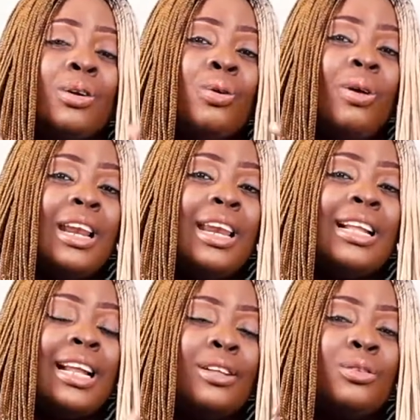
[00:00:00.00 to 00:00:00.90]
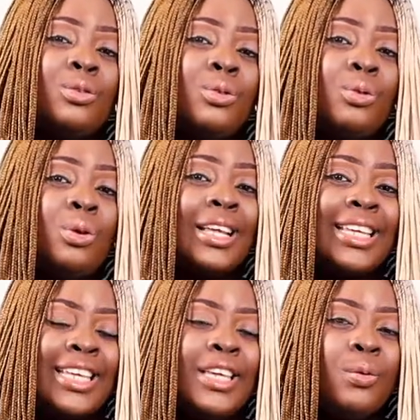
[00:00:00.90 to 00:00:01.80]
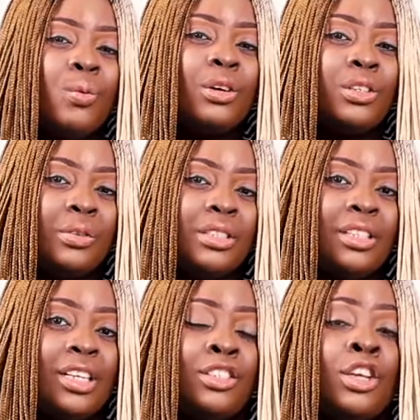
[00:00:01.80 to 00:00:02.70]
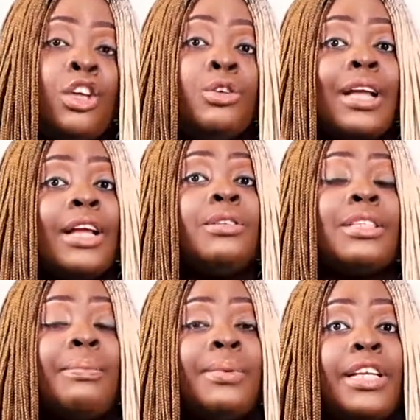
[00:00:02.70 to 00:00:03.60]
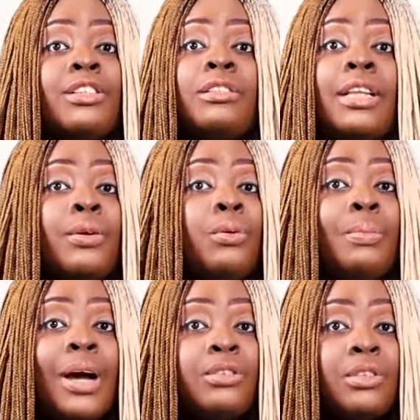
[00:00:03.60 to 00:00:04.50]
Go and learn how to do keyword research. You can use applications like Uber